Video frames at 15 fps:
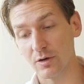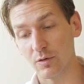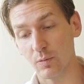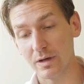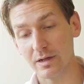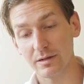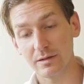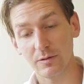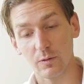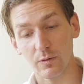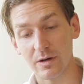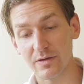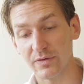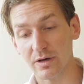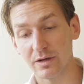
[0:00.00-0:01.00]
your will
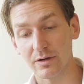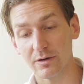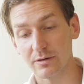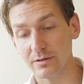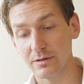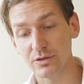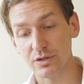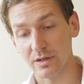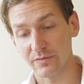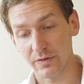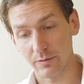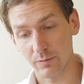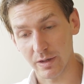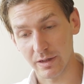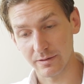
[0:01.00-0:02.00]
or even on your illusion of
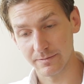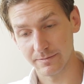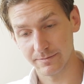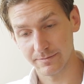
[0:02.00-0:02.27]
your will.